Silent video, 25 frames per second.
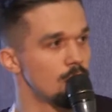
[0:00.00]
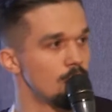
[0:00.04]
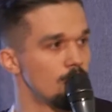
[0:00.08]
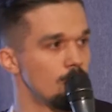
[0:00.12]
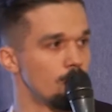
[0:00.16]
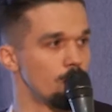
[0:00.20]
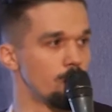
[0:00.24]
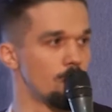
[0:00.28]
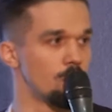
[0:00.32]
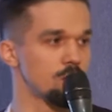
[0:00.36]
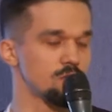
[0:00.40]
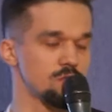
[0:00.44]

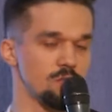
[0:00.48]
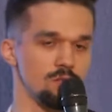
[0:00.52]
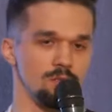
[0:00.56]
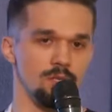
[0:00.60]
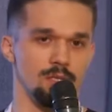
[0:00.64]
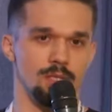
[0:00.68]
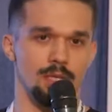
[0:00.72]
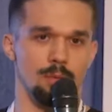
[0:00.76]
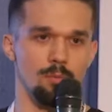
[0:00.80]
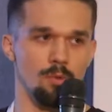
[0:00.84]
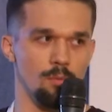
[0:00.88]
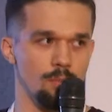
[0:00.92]
We also
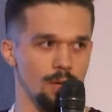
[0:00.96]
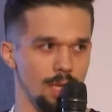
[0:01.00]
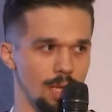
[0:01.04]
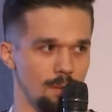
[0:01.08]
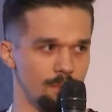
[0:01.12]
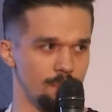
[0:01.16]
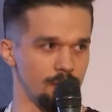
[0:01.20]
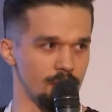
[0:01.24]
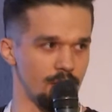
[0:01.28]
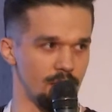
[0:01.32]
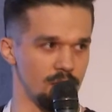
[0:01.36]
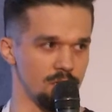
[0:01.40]
need a mobile
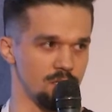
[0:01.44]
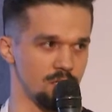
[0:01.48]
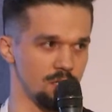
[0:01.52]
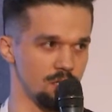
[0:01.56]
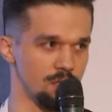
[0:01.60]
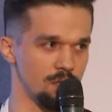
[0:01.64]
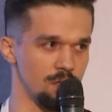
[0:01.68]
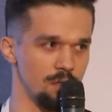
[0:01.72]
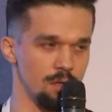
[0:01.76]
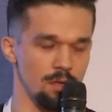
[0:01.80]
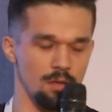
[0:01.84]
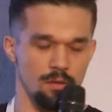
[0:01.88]

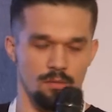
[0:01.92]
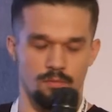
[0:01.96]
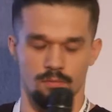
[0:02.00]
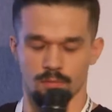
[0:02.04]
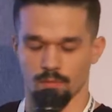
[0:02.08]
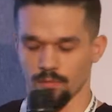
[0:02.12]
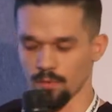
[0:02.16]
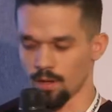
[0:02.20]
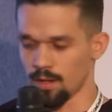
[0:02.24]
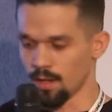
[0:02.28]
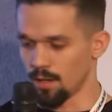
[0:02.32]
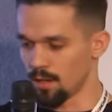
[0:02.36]
application
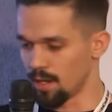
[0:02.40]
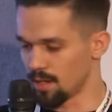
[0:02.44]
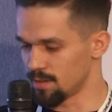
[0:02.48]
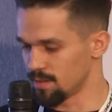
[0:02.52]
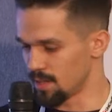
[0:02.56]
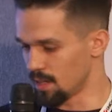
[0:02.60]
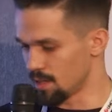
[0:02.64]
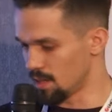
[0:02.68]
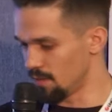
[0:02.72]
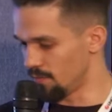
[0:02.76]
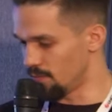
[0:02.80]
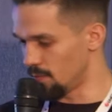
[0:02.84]

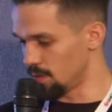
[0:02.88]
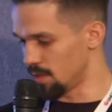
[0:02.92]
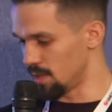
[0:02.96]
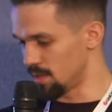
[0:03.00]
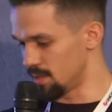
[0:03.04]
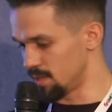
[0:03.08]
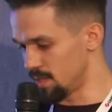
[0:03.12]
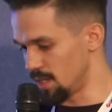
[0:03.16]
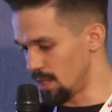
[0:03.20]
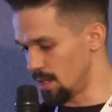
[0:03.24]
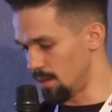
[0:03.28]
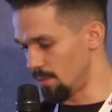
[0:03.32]
exactly for the
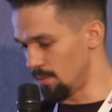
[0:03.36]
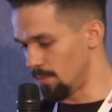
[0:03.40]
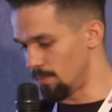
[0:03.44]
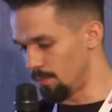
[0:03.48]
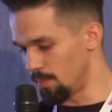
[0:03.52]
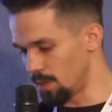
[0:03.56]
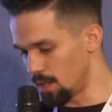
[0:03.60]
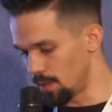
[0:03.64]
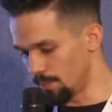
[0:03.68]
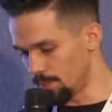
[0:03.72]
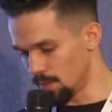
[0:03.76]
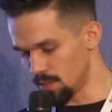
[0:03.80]
same
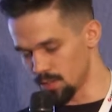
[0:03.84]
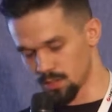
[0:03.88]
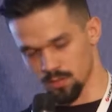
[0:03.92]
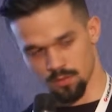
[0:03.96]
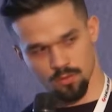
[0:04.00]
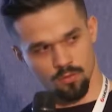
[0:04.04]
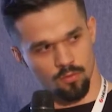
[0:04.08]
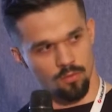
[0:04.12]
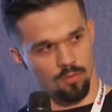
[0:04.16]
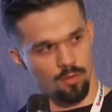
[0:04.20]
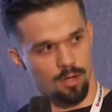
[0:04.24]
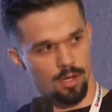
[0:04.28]
purpose
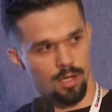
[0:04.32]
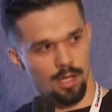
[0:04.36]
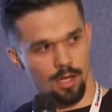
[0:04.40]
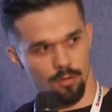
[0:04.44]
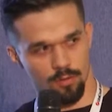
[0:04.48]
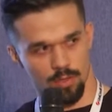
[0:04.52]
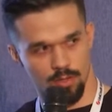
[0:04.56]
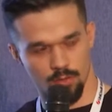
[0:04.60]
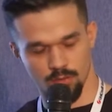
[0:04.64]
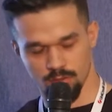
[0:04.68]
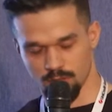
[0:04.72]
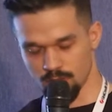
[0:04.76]
to
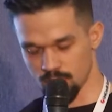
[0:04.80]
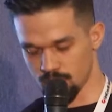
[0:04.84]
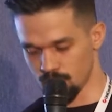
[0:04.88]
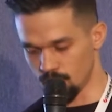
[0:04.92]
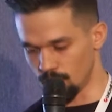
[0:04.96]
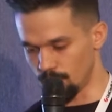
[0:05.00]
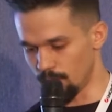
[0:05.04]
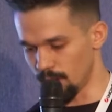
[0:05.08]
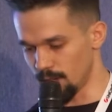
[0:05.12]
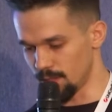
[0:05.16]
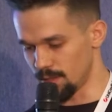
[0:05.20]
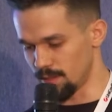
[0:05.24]
allow the users
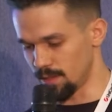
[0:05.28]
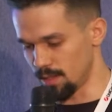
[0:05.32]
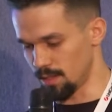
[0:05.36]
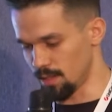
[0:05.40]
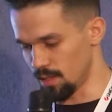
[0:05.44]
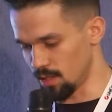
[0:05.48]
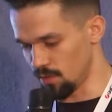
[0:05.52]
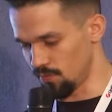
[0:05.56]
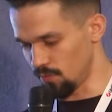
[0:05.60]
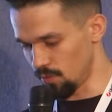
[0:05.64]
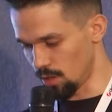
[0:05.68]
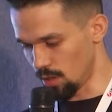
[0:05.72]
to buy
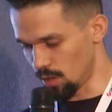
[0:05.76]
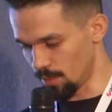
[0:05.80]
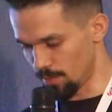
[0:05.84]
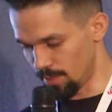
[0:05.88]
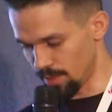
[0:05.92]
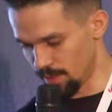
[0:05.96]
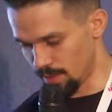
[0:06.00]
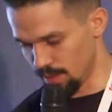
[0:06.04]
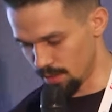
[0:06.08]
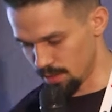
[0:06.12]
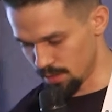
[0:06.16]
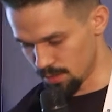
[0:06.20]
tickets for our
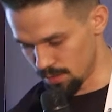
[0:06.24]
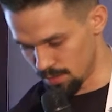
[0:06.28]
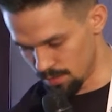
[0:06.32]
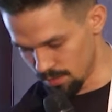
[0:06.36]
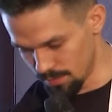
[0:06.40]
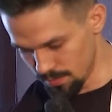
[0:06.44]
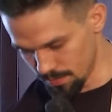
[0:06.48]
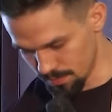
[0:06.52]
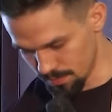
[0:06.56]
application.